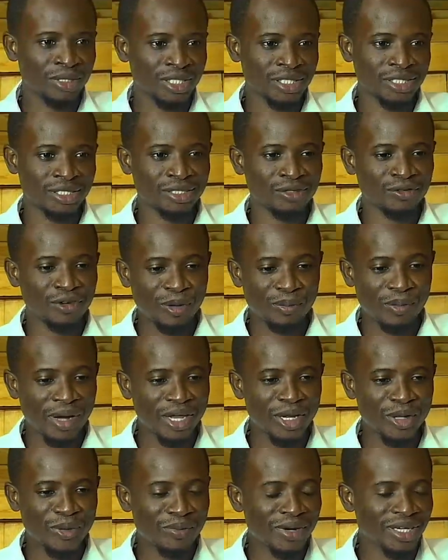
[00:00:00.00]
you are
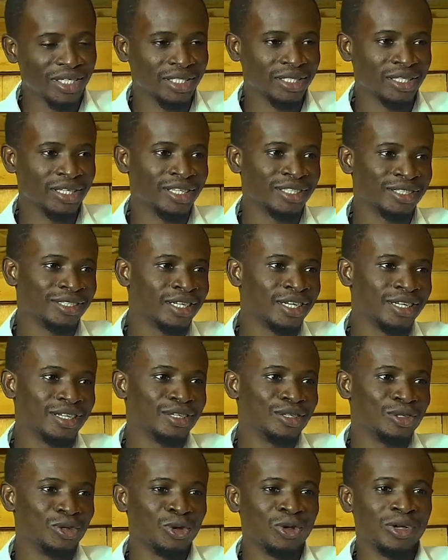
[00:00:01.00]
buying a machine and
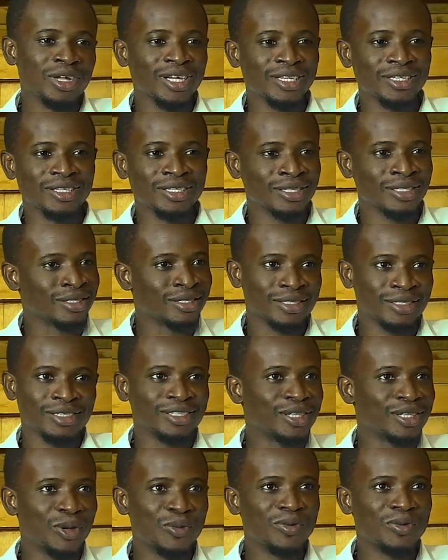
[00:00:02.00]
you look at the
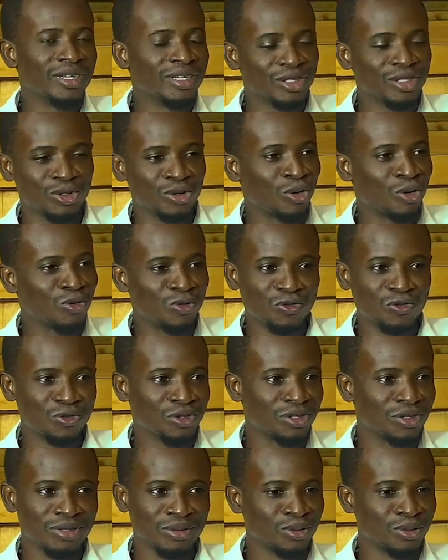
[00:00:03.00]
system and it's not good
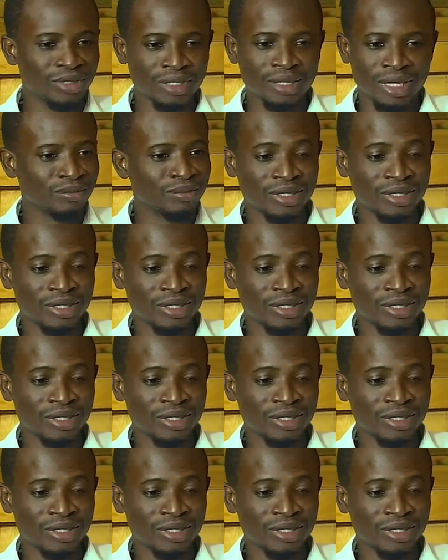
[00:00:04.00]
for you.